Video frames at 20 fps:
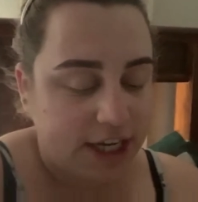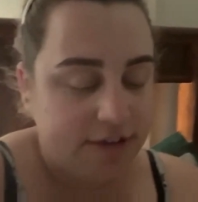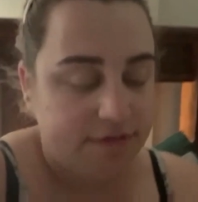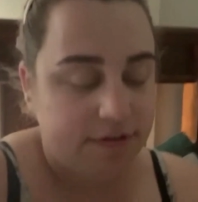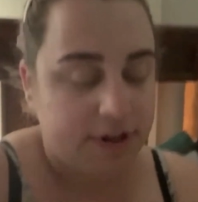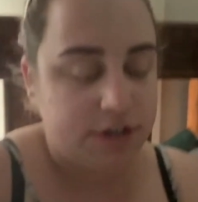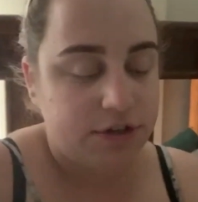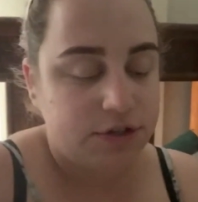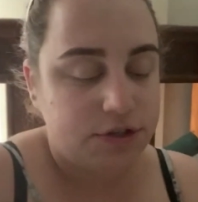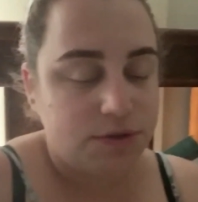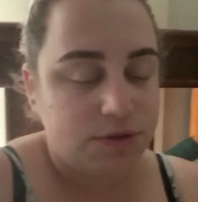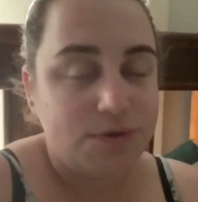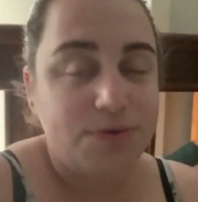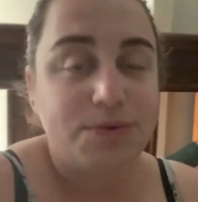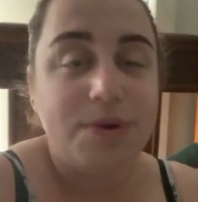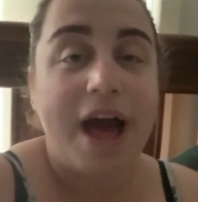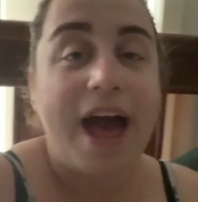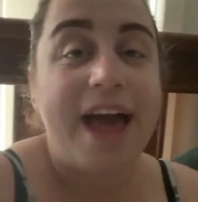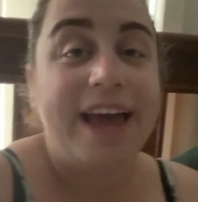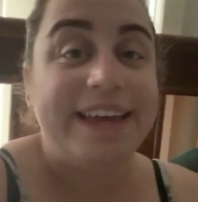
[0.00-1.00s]
If I
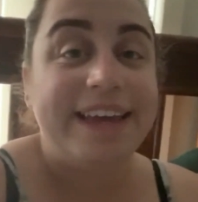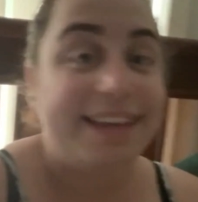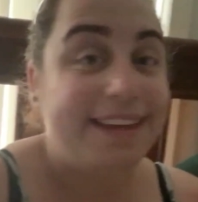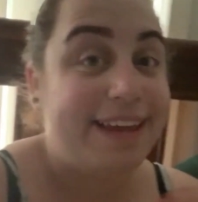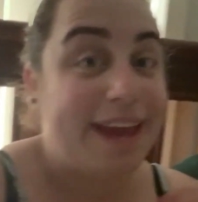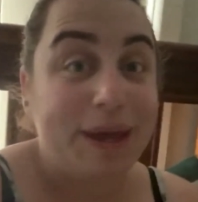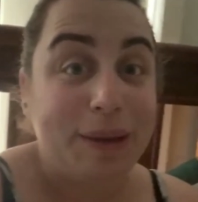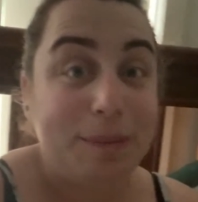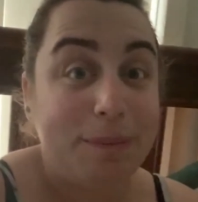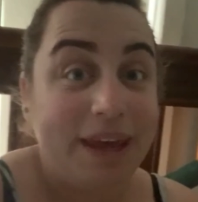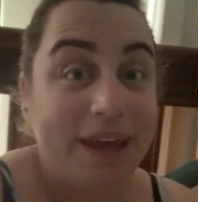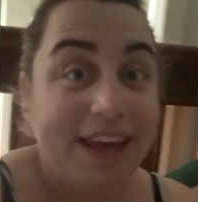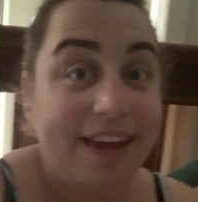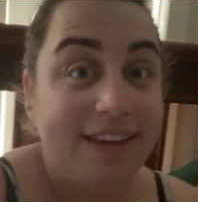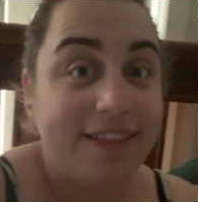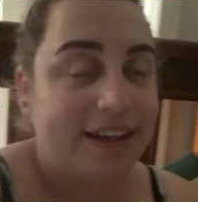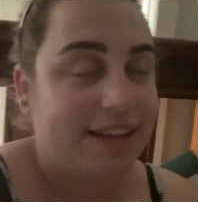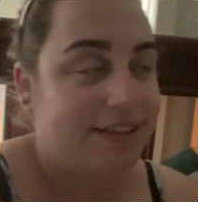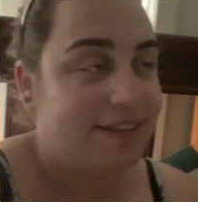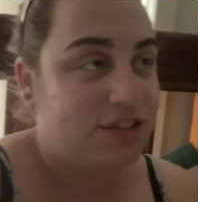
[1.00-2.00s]
do, yay me,
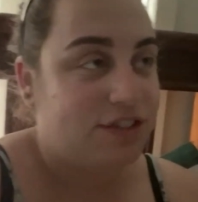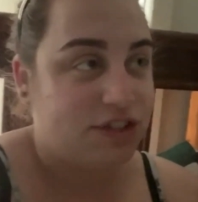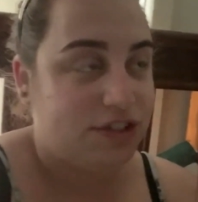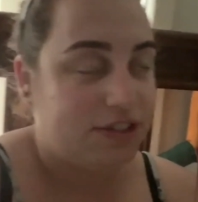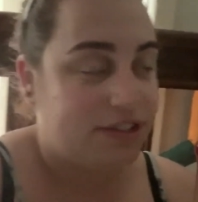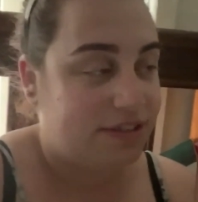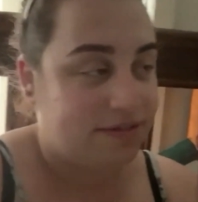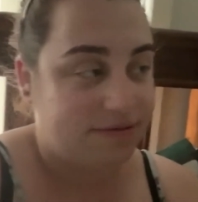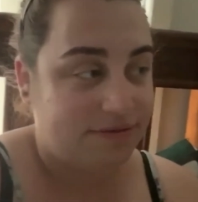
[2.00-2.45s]
that's just,